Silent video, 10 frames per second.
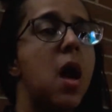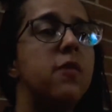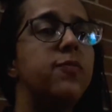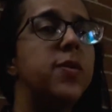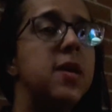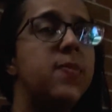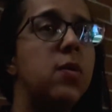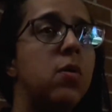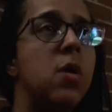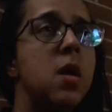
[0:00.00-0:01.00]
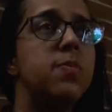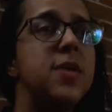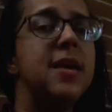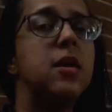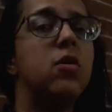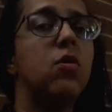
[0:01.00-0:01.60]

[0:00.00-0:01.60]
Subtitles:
of people being